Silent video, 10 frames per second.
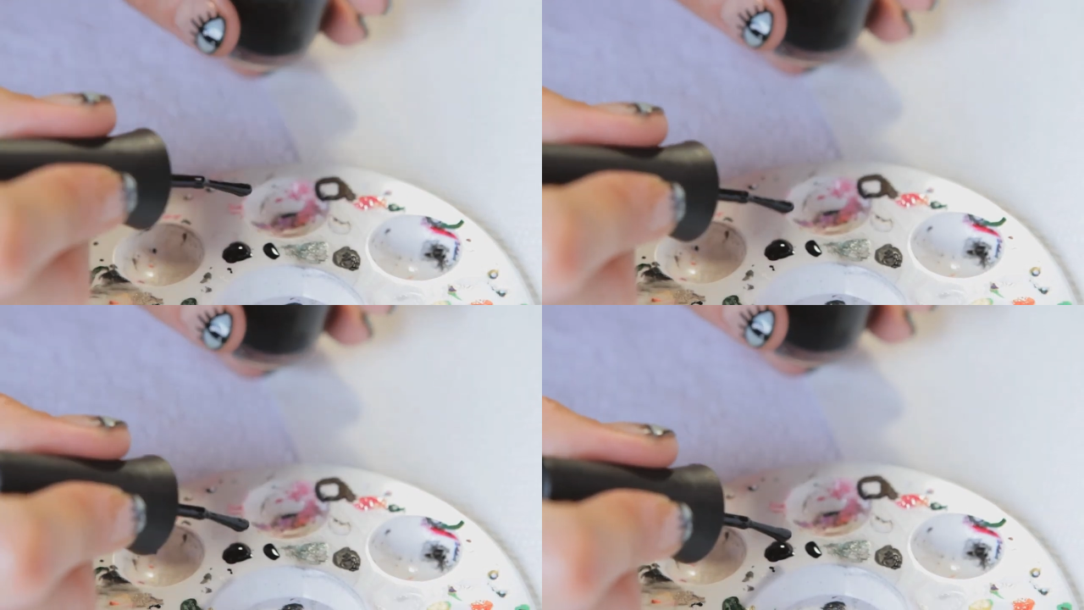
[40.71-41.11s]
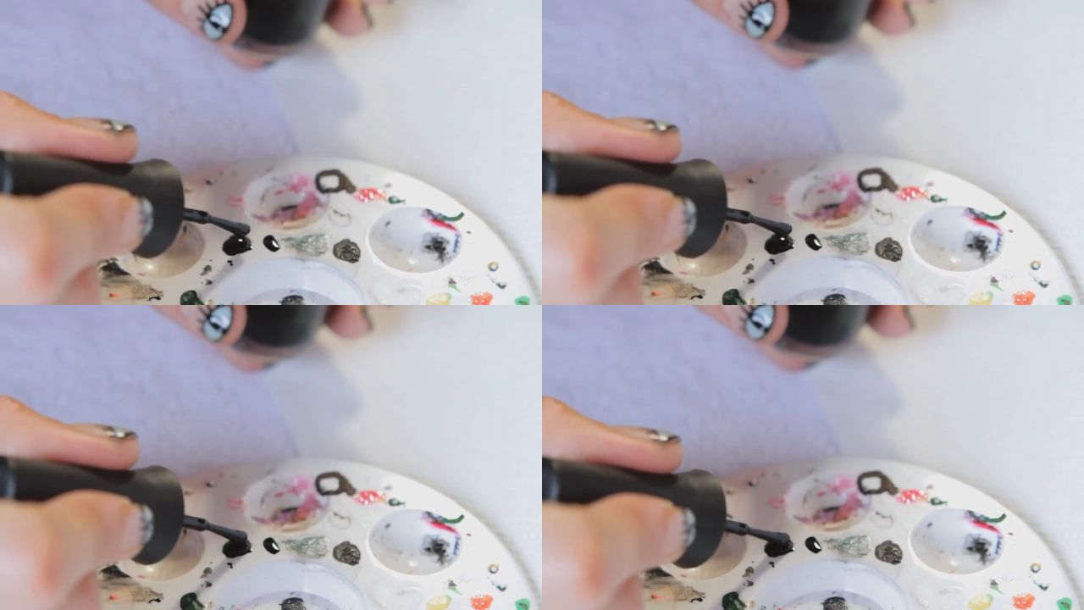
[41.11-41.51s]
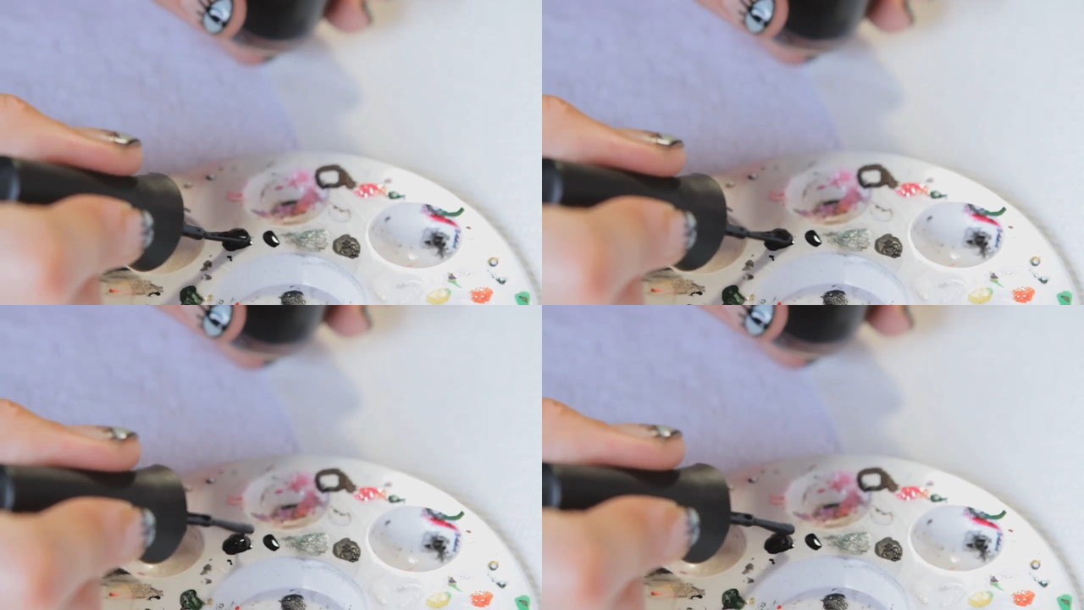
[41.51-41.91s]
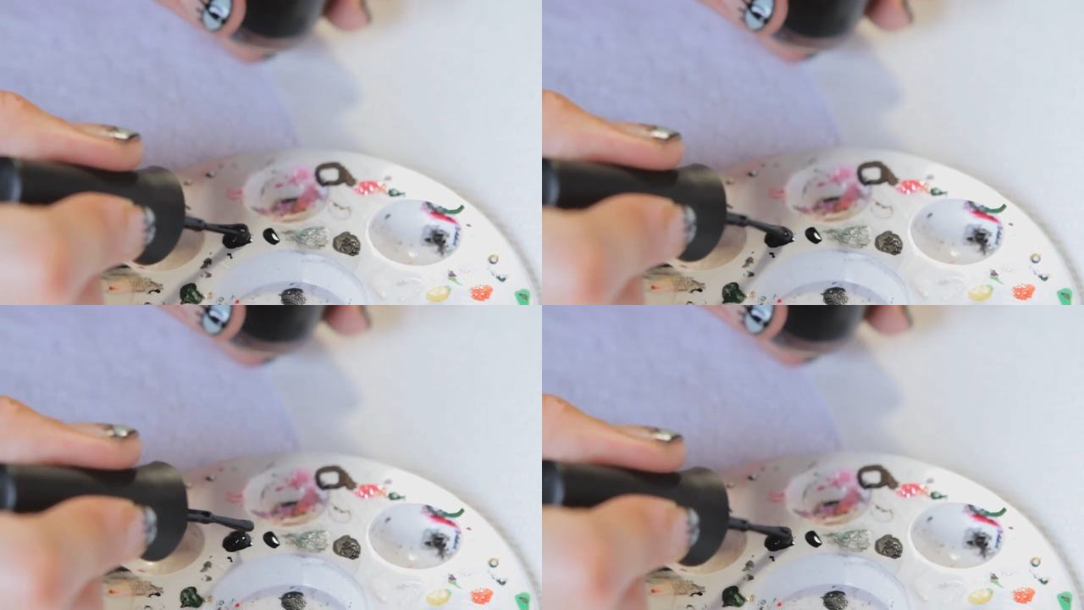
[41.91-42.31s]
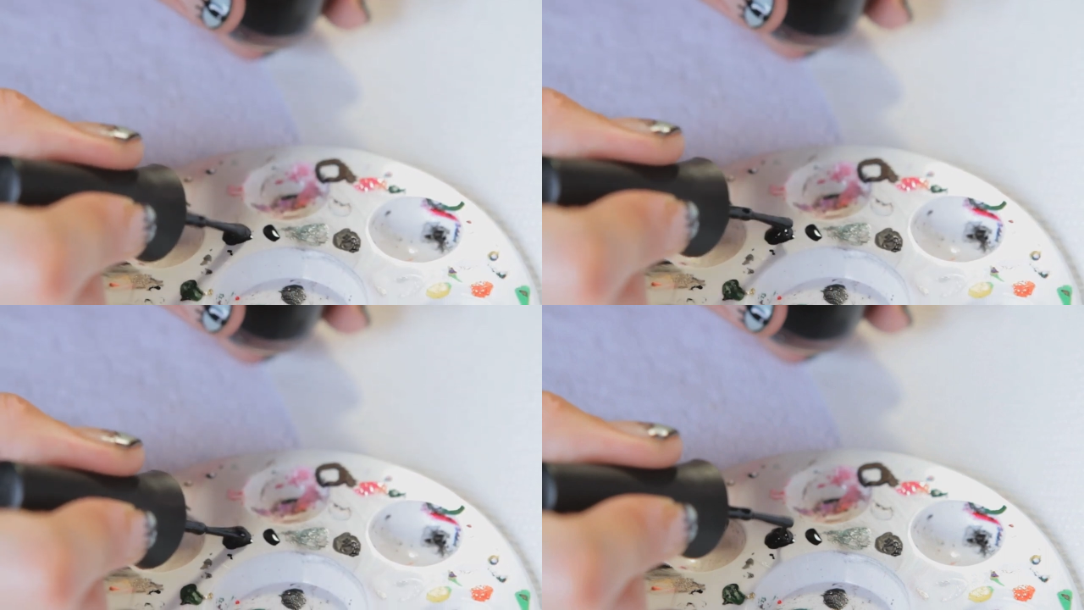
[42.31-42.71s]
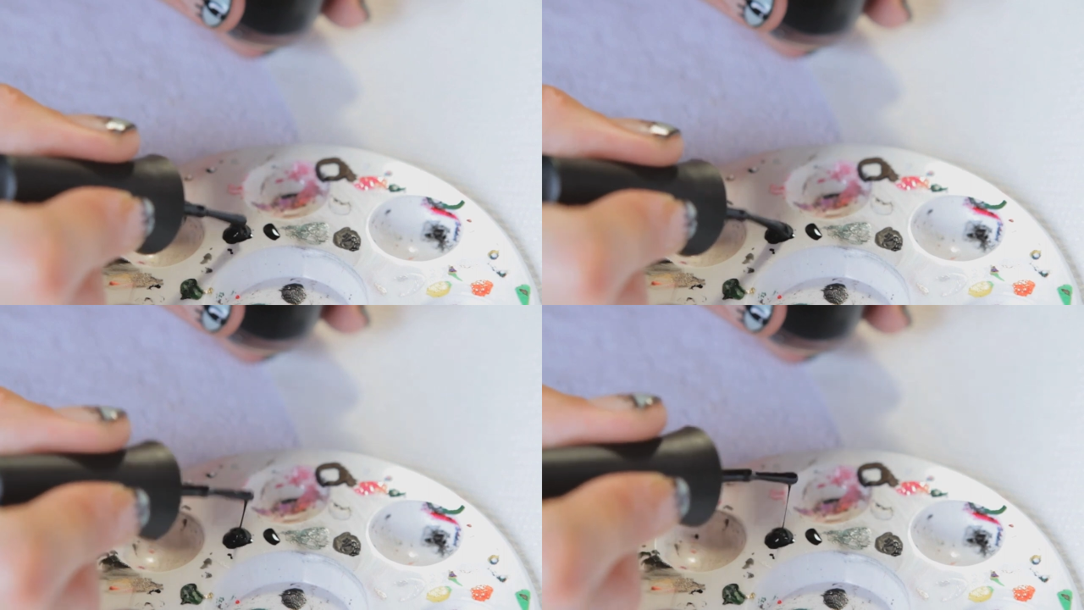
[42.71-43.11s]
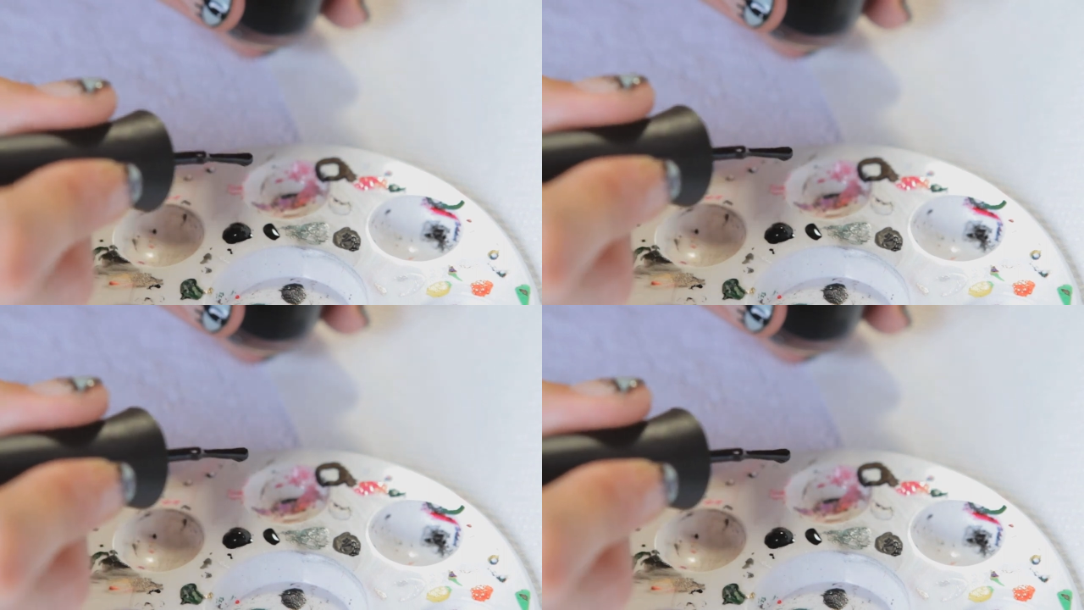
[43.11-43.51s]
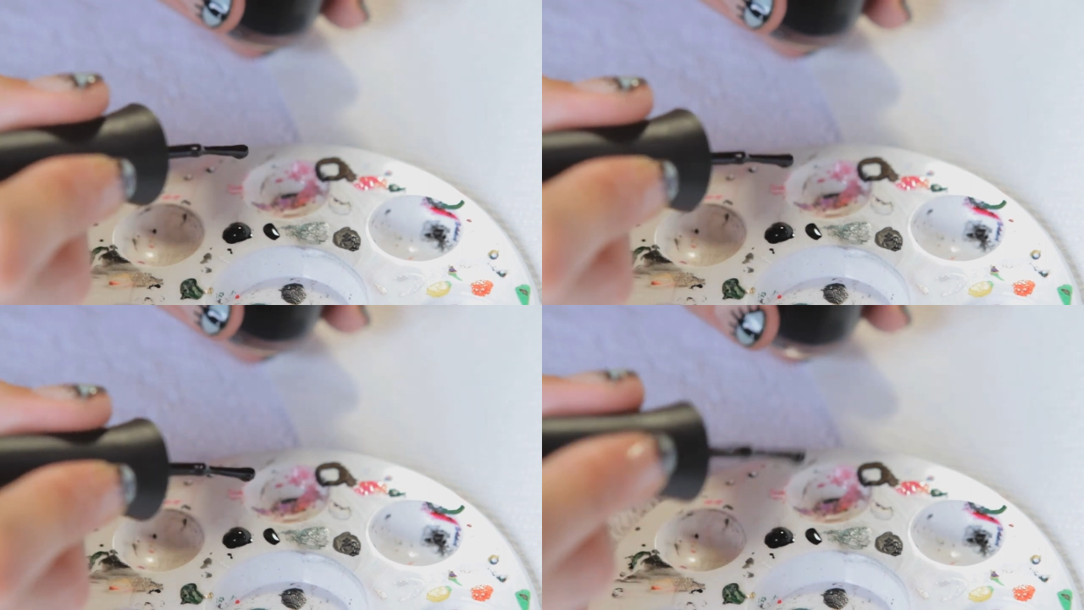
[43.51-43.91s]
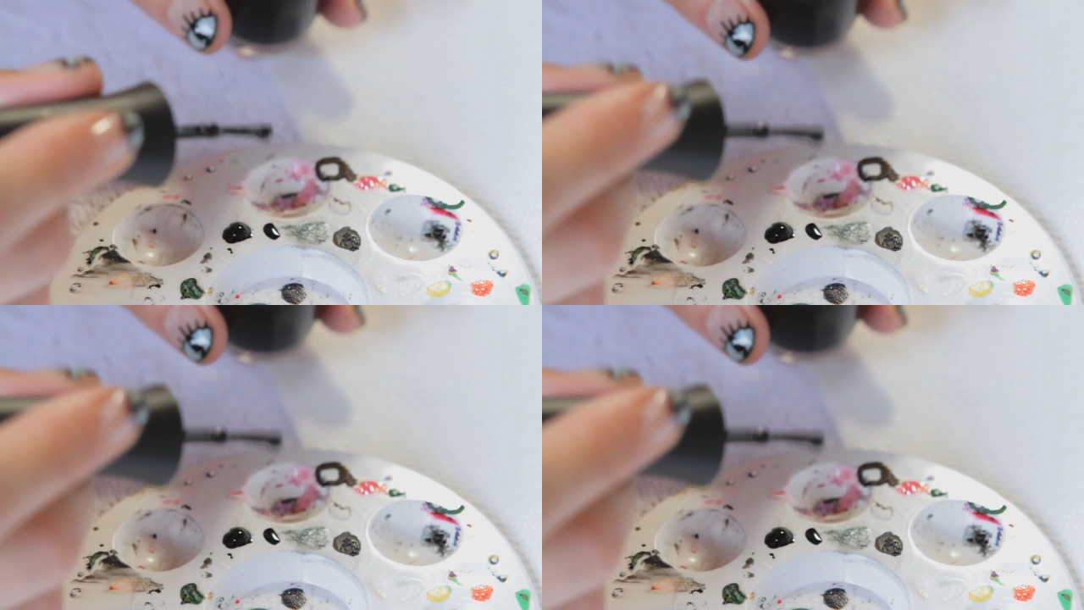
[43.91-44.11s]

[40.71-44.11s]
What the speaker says: No face is visible, so there are no lips to read.